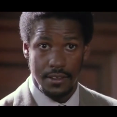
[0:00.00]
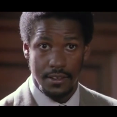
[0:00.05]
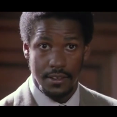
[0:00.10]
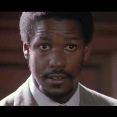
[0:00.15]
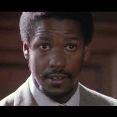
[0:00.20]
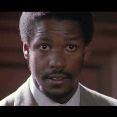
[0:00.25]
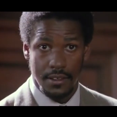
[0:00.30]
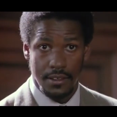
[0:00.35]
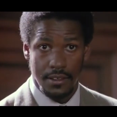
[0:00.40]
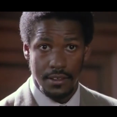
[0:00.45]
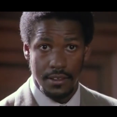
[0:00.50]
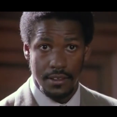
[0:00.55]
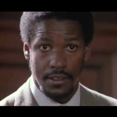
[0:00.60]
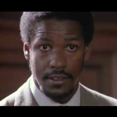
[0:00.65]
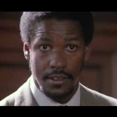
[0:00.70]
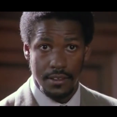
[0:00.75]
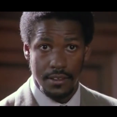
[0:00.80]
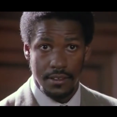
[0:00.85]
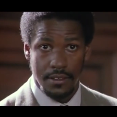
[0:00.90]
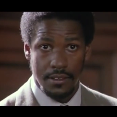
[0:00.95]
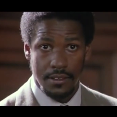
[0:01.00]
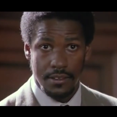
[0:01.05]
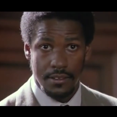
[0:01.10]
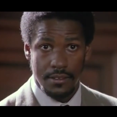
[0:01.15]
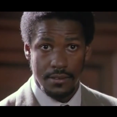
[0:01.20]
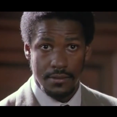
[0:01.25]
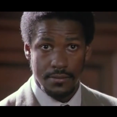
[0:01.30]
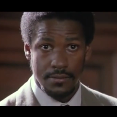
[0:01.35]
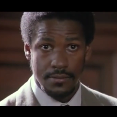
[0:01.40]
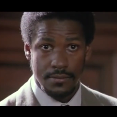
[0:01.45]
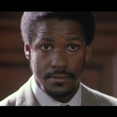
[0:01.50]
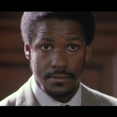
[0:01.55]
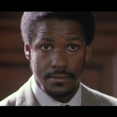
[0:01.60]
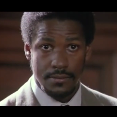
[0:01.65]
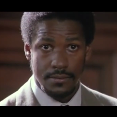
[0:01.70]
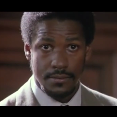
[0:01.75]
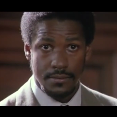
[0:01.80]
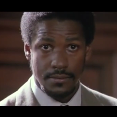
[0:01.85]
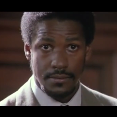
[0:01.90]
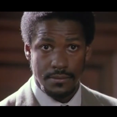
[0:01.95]

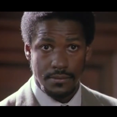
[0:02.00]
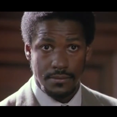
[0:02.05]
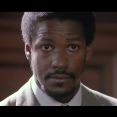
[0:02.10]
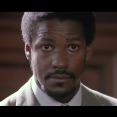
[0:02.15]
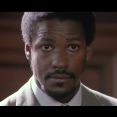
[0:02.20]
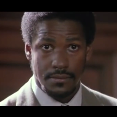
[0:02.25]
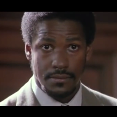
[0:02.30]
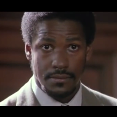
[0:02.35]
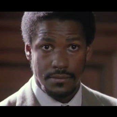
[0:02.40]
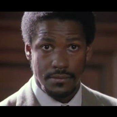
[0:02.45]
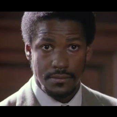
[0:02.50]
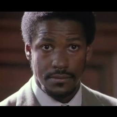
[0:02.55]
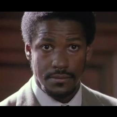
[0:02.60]
Nothing is said.